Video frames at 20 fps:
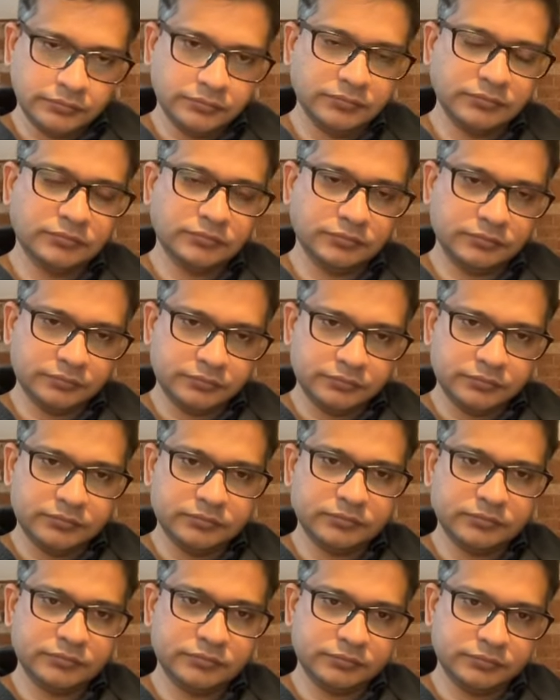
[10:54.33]

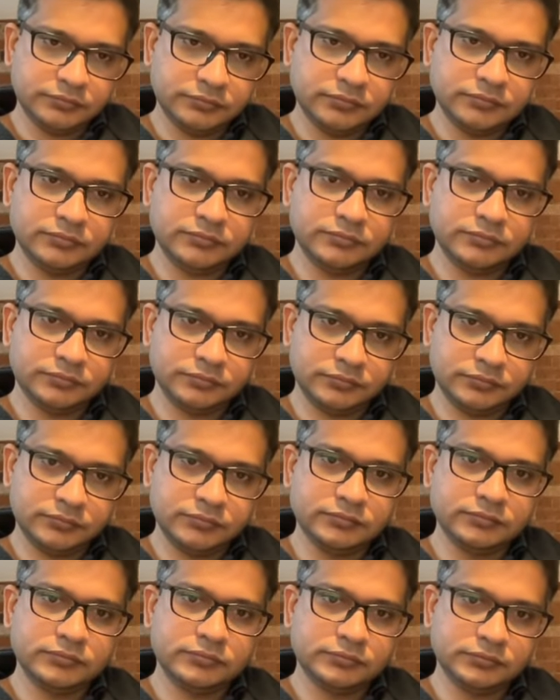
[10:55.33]

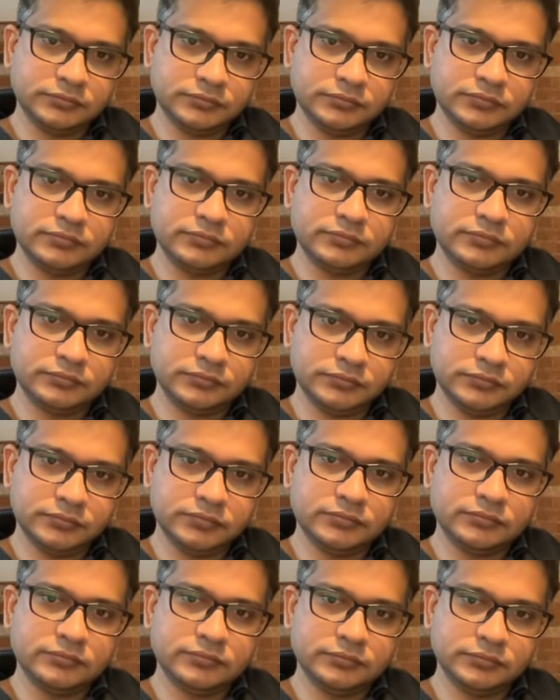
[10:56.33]

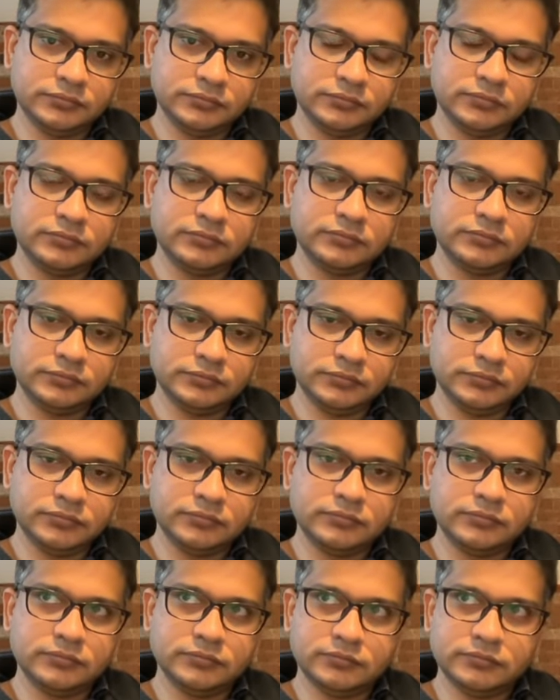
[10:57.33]

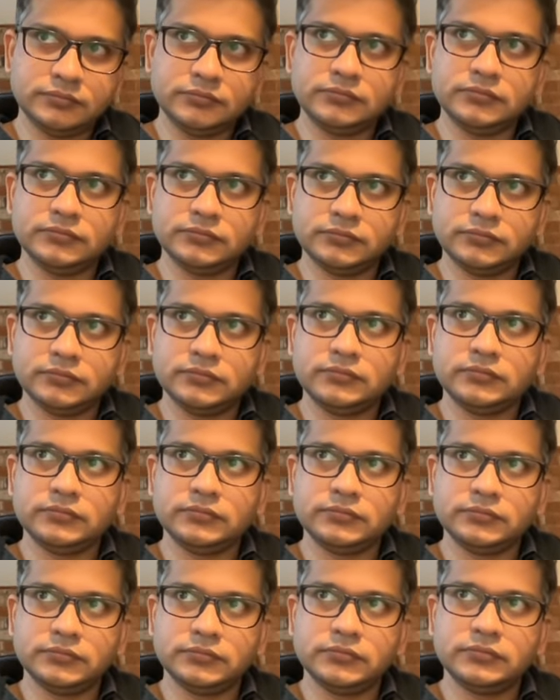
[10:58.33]

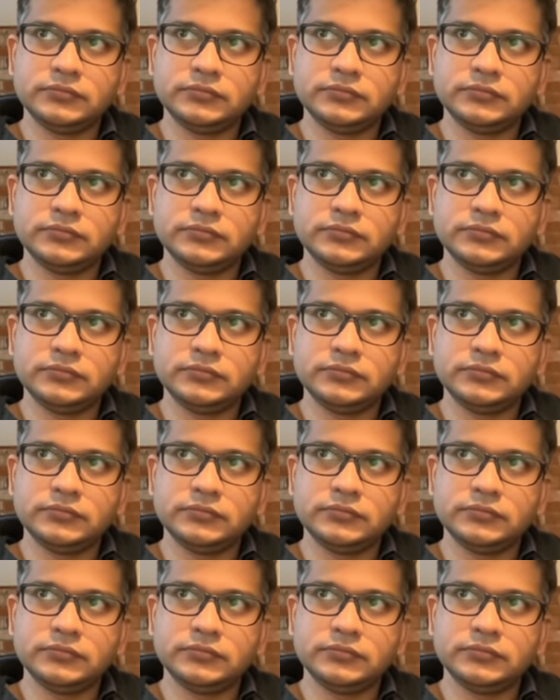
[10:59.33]
The person shown says nothing.